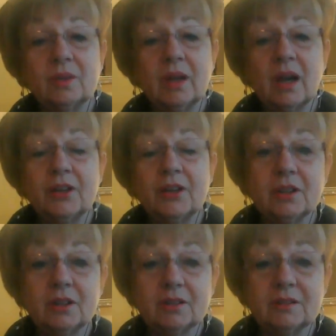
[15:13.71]
Are you
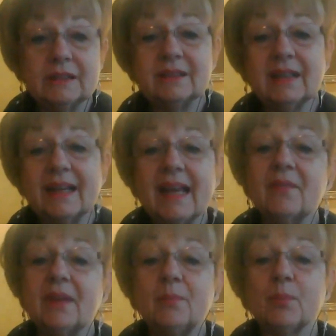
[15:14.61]
gonna like have
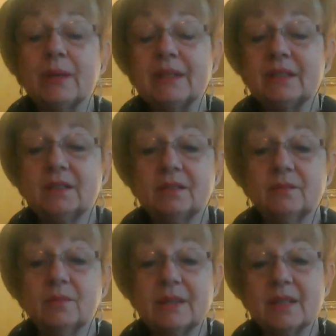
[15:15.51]
a printed
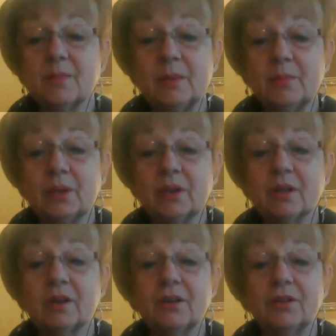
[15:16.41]
recipe book?
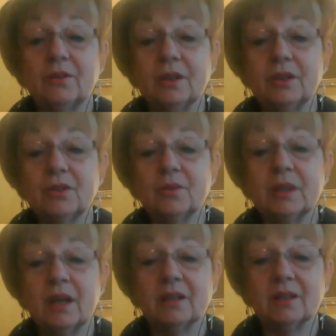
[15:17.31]
Are you gonna do it
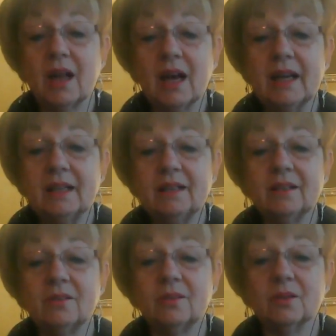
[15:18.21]
online,
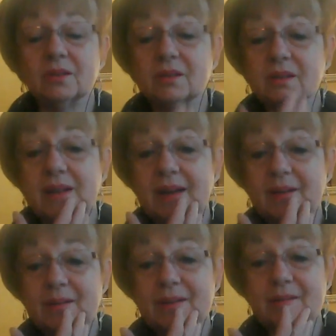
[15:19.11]
or how are
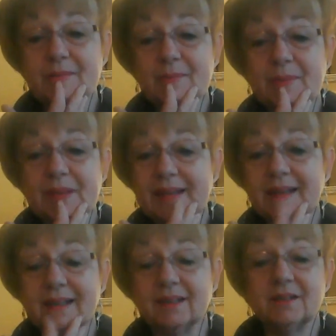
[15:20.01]
you planning
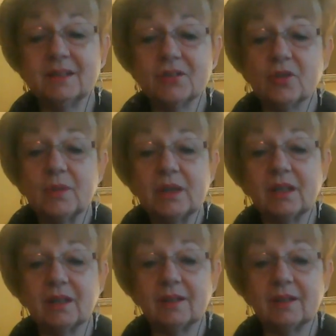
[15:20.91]
on distributing it?